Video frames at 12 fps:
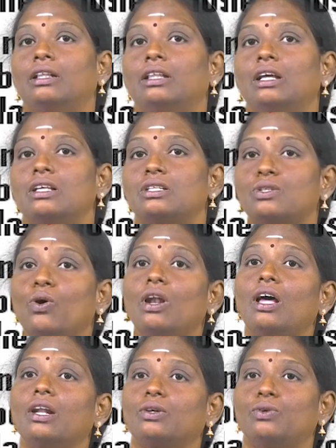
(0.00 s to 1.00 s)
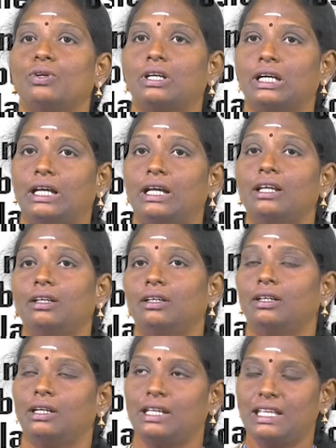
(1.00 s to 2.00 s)
The solar cooker
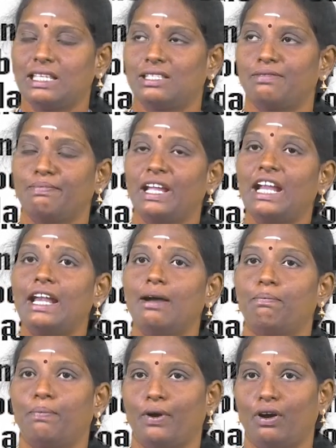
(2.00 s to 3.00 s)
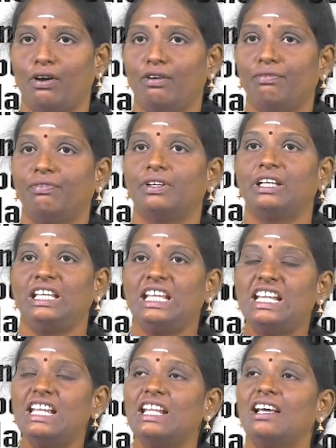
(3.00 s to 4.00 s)
is made up of
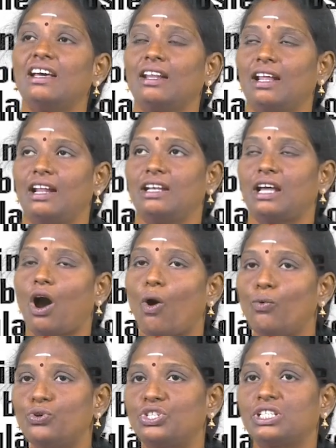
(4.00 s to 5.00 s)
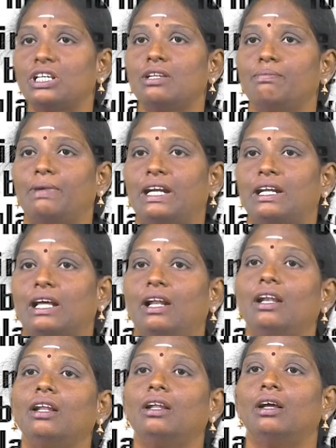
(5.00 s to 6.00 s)
inner and outer
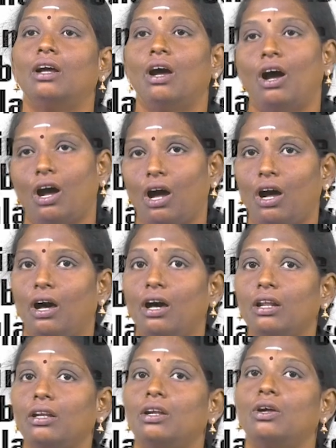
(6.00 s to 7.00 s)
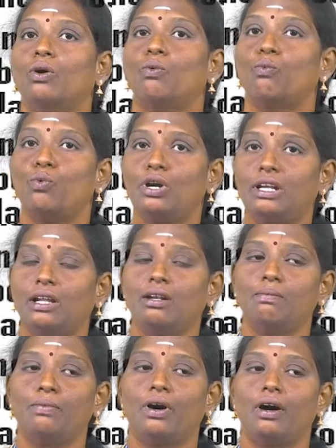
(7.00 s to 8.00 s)
metal or
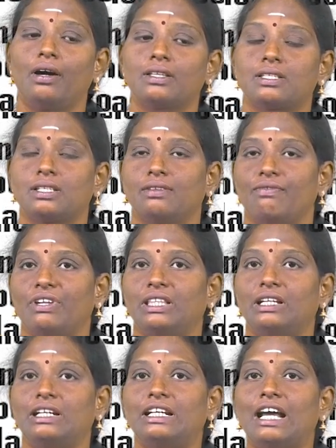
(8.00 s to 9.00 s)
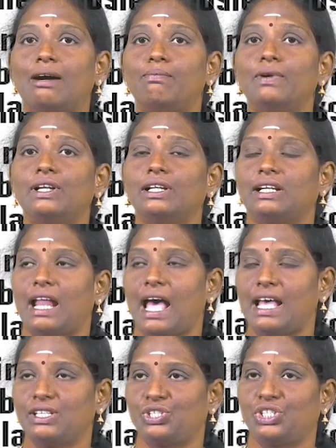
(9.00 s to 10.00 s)
wooden box with a double
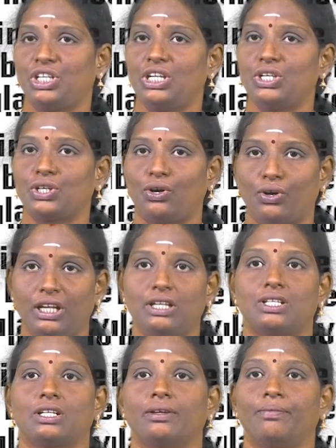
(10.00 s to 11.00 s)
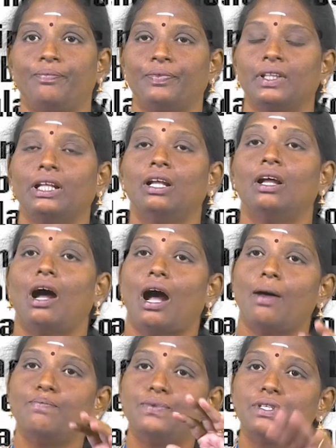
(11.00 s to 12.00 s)
glass sheet on it.
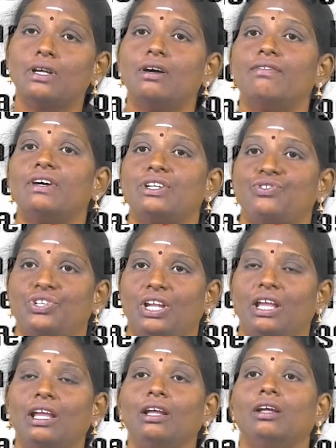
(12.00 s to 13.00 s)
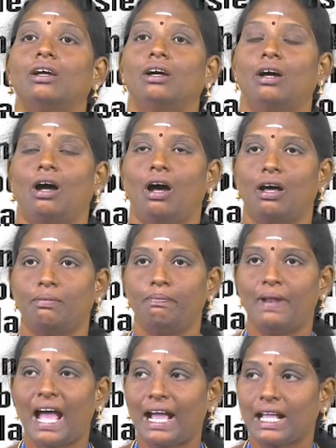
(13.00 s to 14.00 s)
Observer tray or
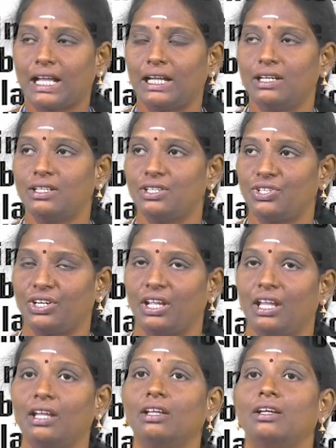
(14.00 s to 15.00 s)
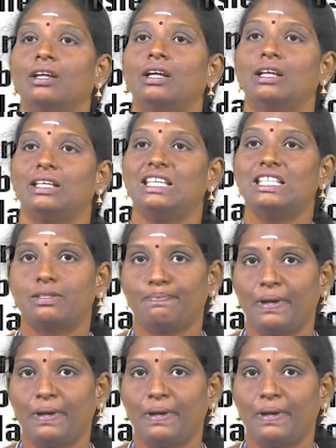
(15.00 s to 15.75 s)
blackened tray is